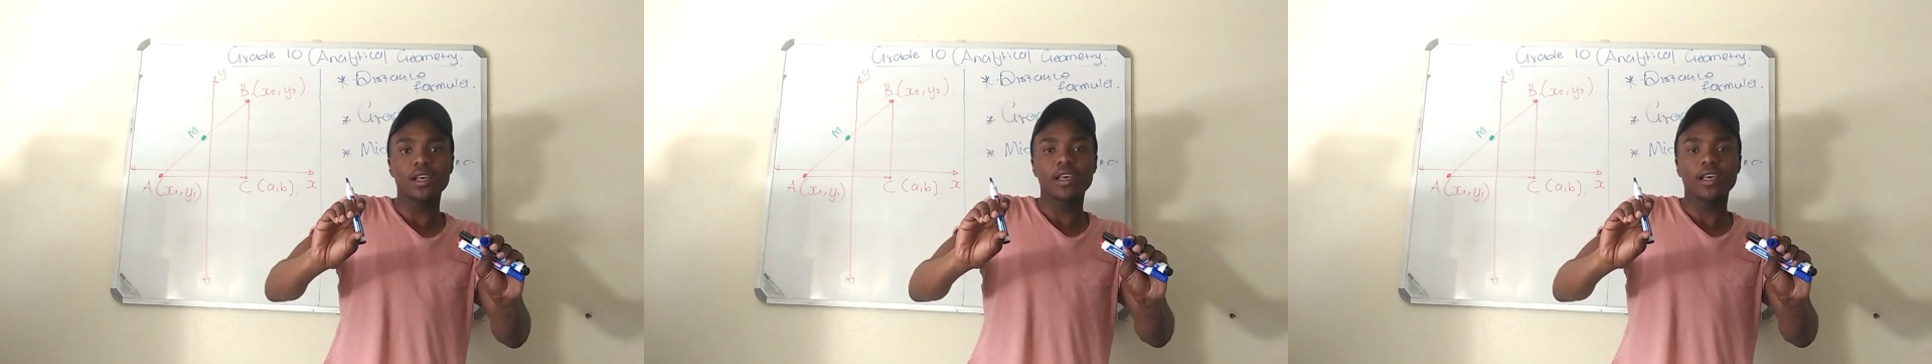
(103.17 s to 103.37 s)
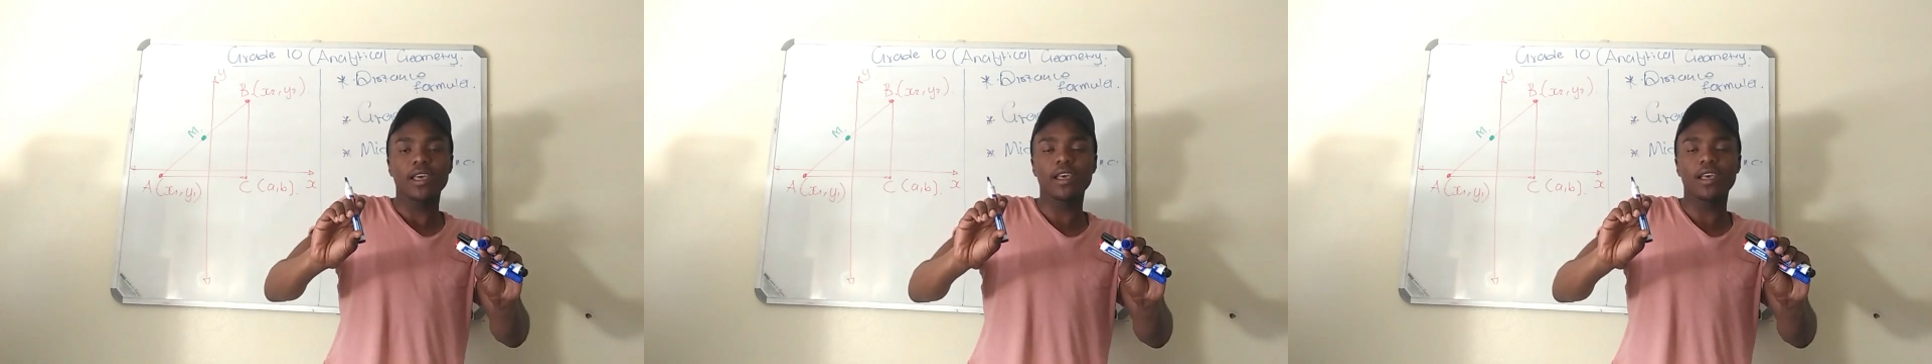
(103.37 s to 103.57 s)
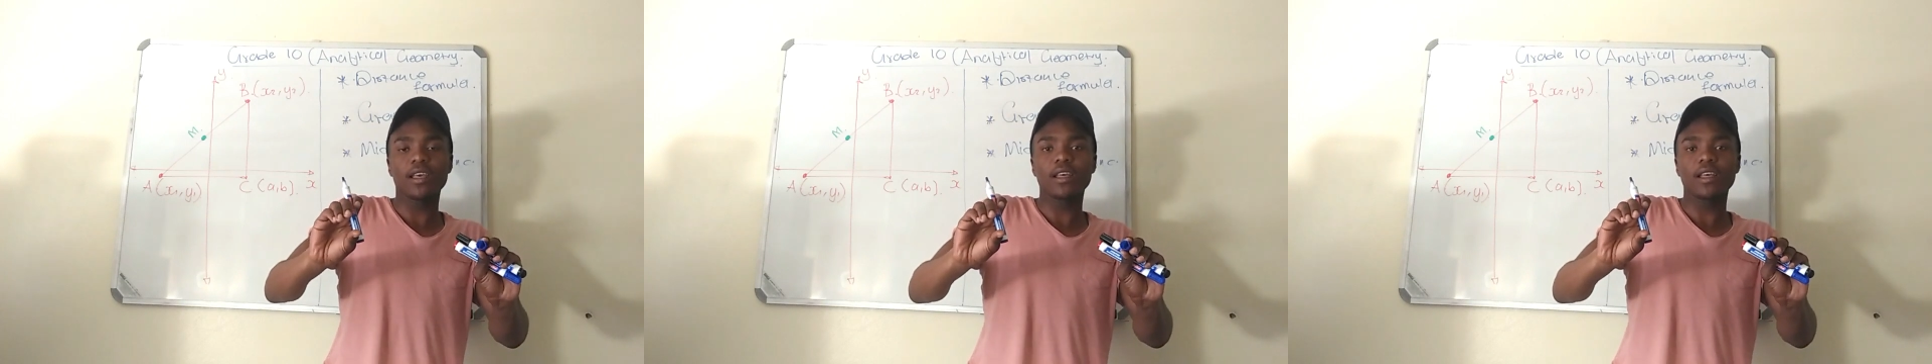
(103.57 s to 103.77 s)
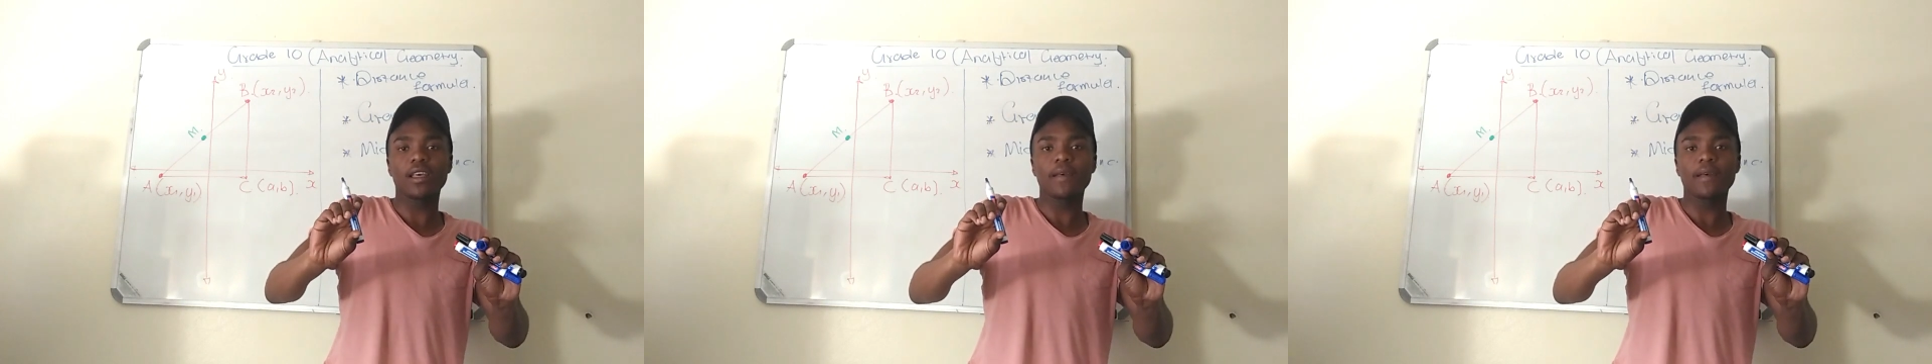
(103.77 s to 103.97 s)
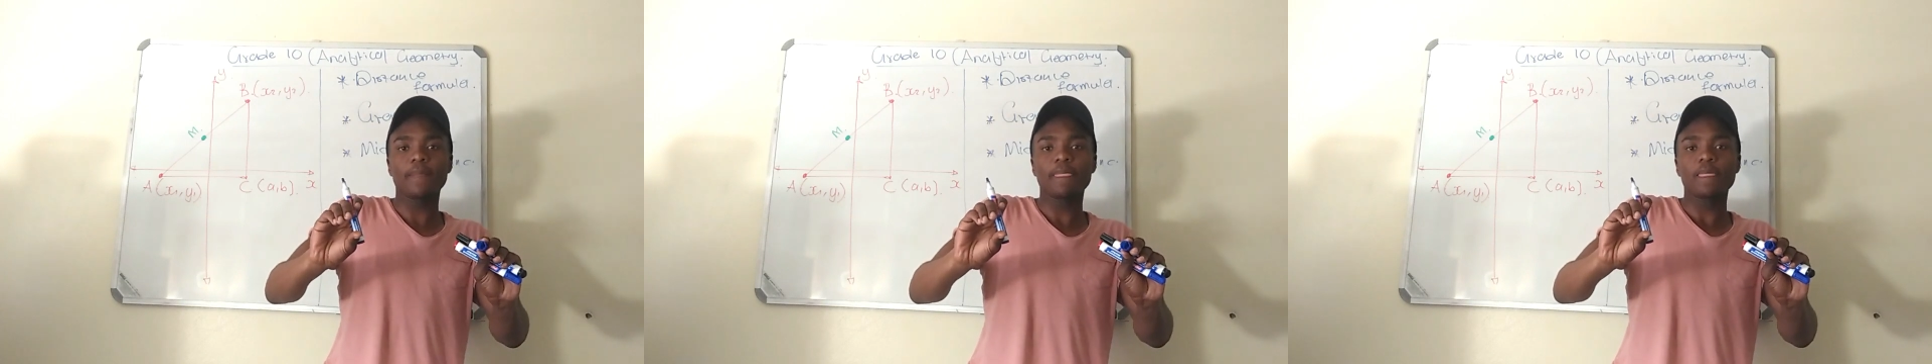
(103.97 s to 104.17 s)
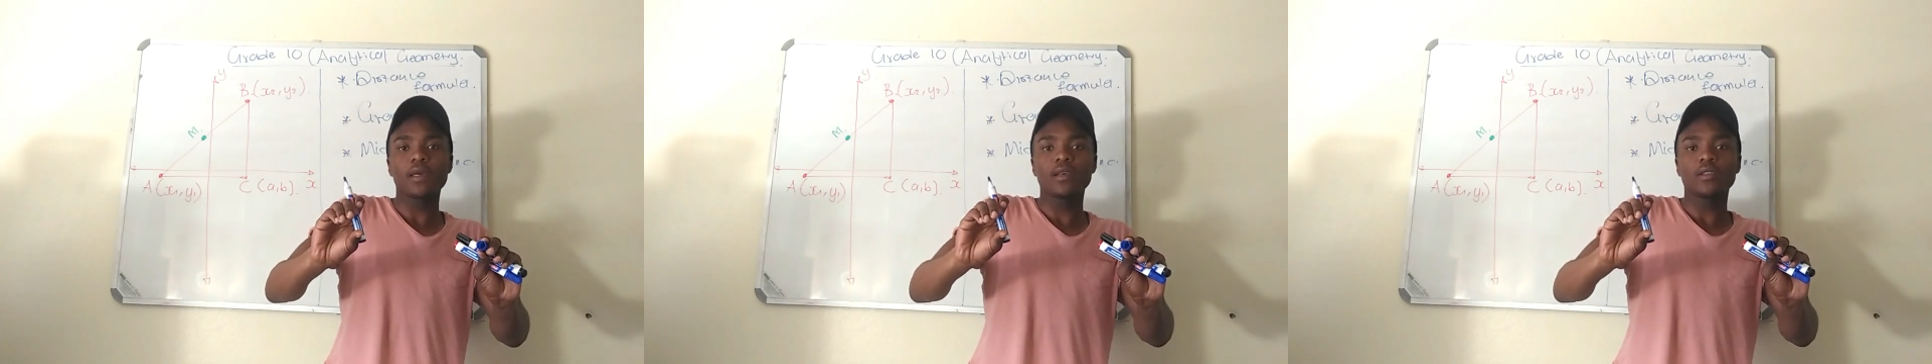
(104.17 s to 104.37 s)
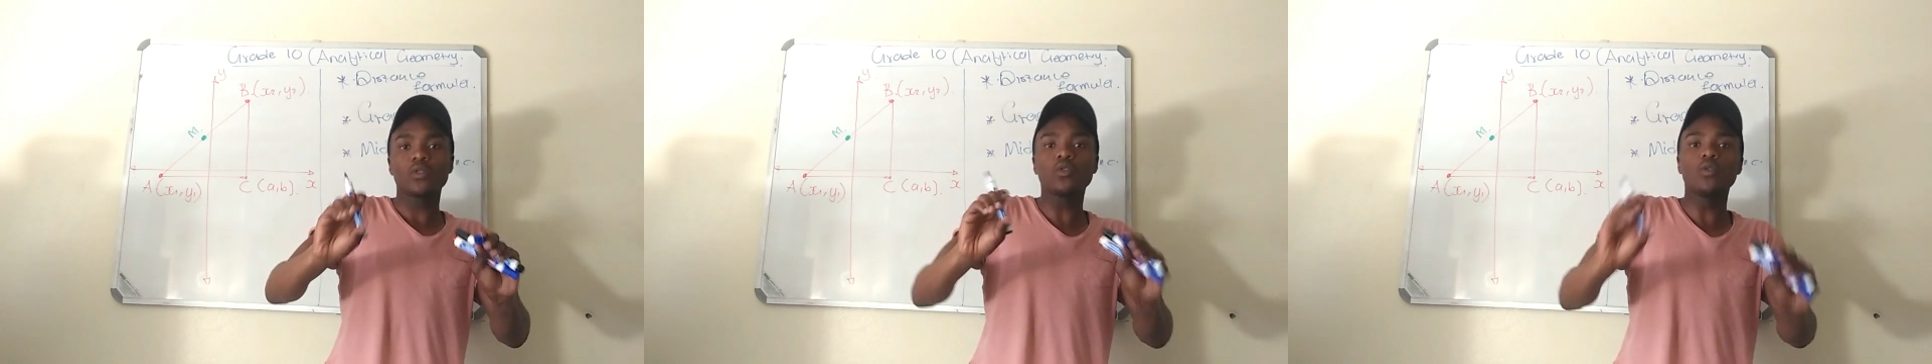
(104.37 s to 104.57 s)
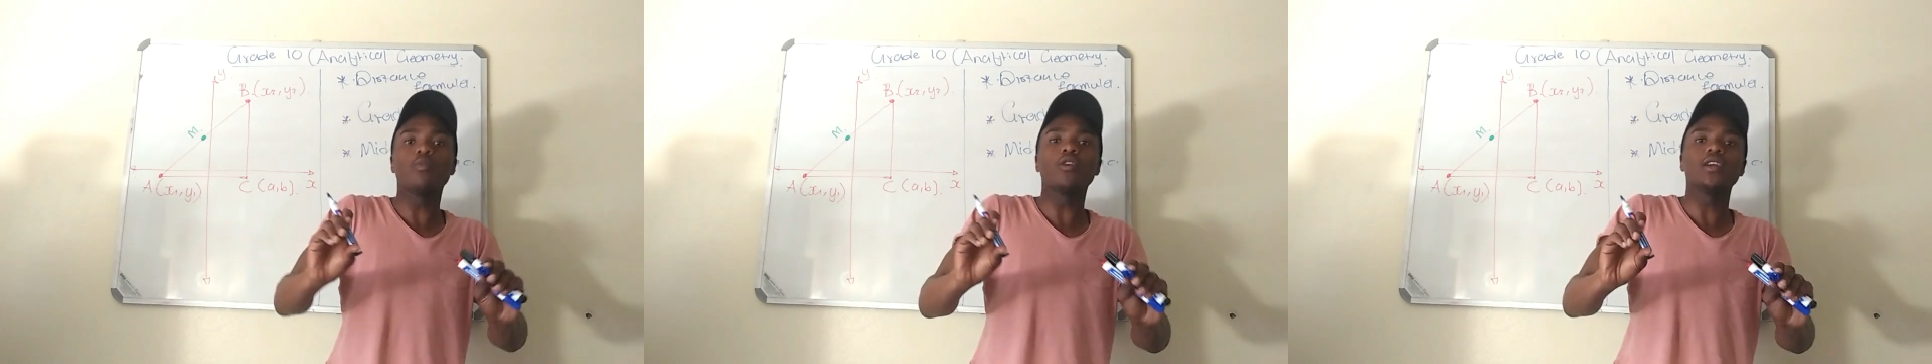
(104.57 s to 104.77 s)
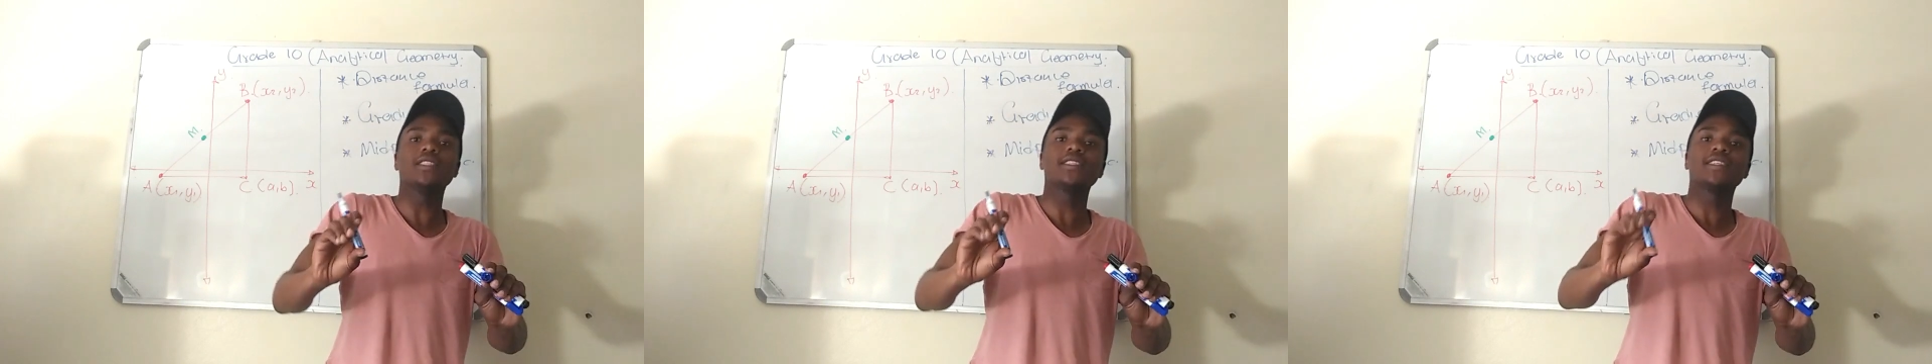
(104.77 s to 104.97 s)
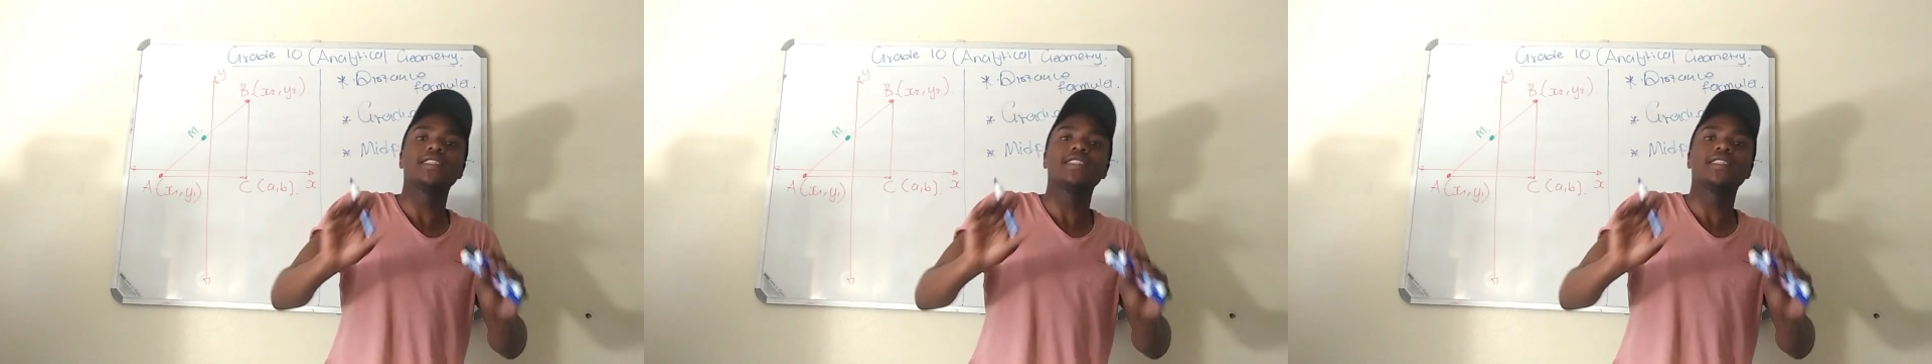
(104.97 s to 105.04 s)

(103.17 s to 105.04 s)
2 points.